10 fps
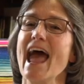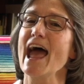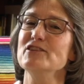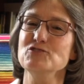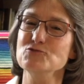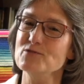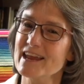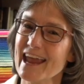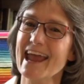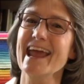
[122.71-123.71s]
and you
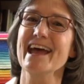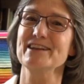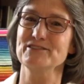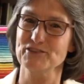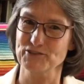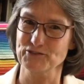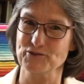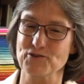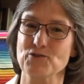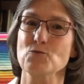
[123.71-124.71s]
can
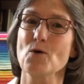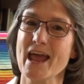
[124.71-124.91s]
discern